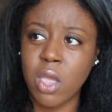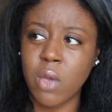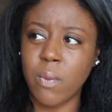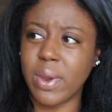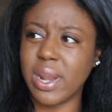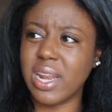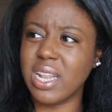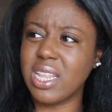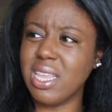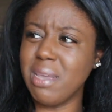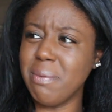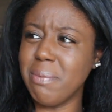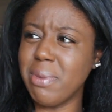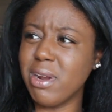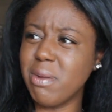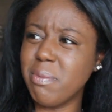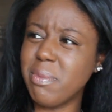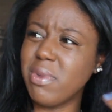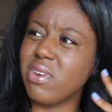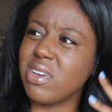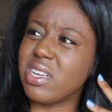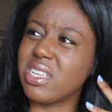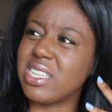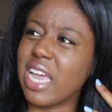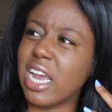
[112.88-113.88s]
Wait, I think
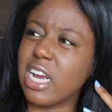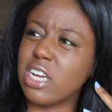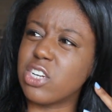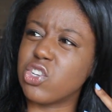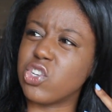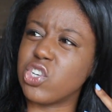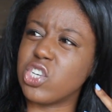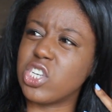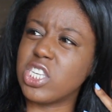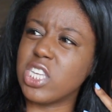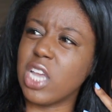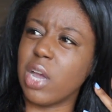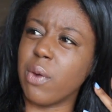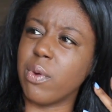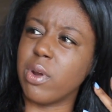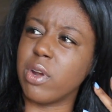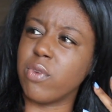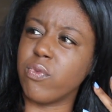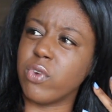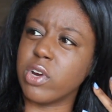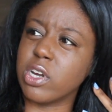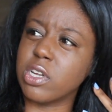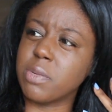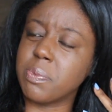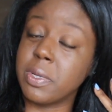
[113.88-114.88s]
buttermilk is actually sour in
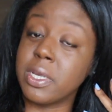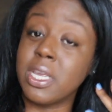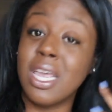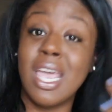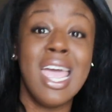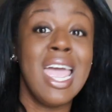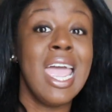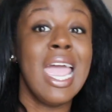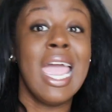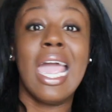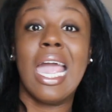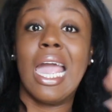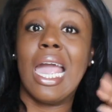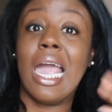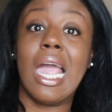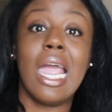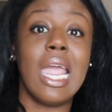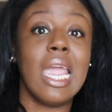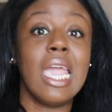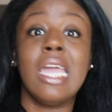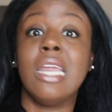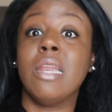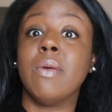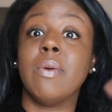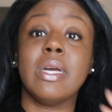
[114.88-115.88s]
first, but
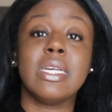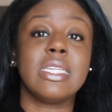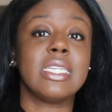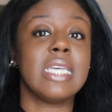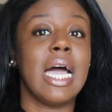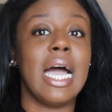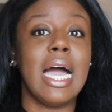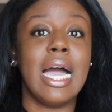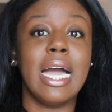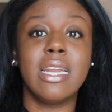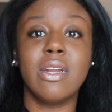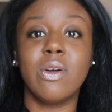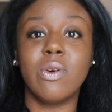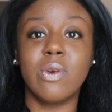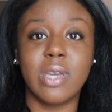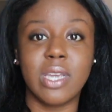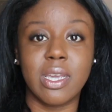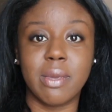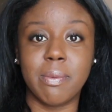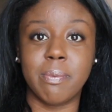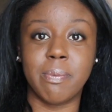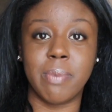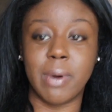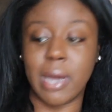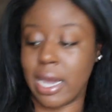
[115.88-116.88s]
anyways, I
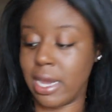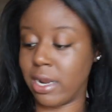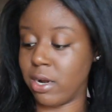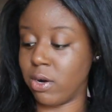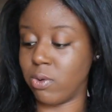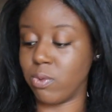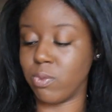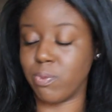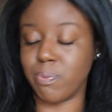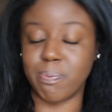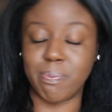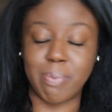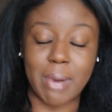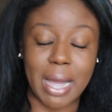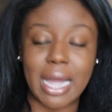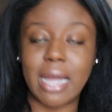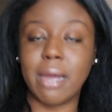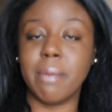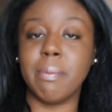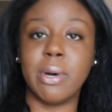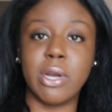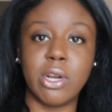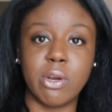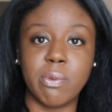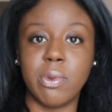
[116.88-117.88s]
don't
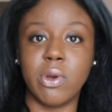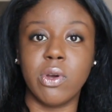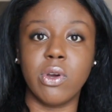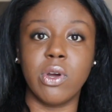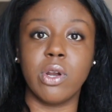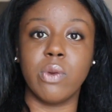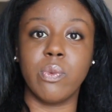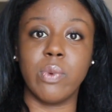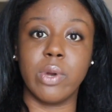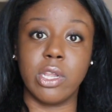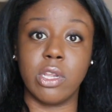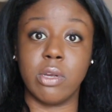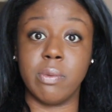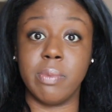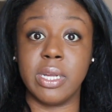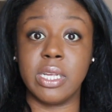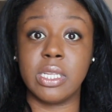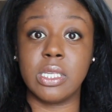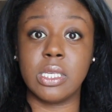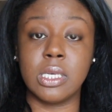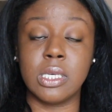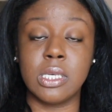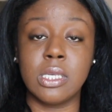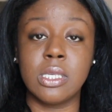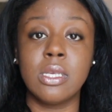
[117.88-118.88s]
buy buttermilk on a regular
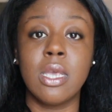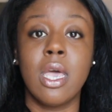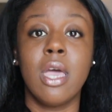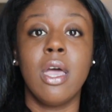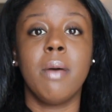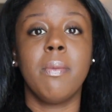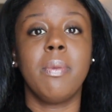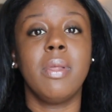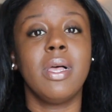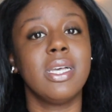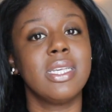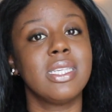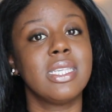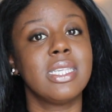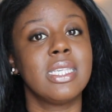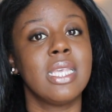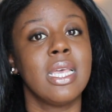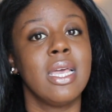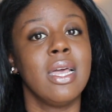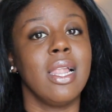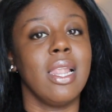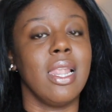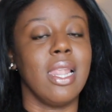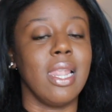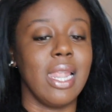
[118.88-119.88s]
basis.
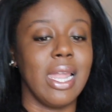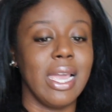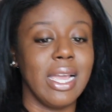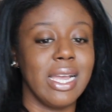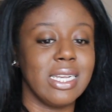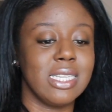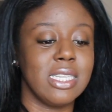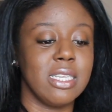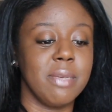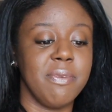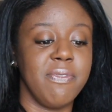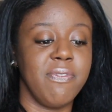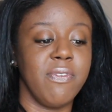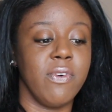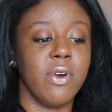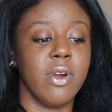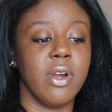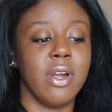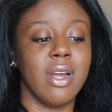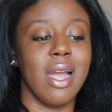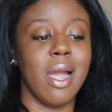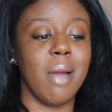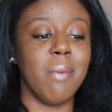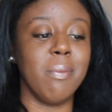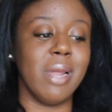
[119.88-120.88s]
Plus, like I said
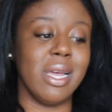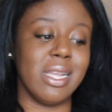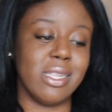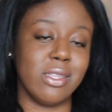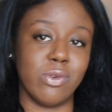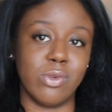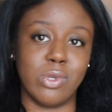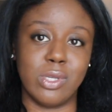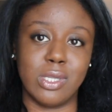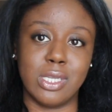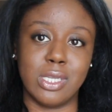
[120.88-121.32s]
before, I'm lactose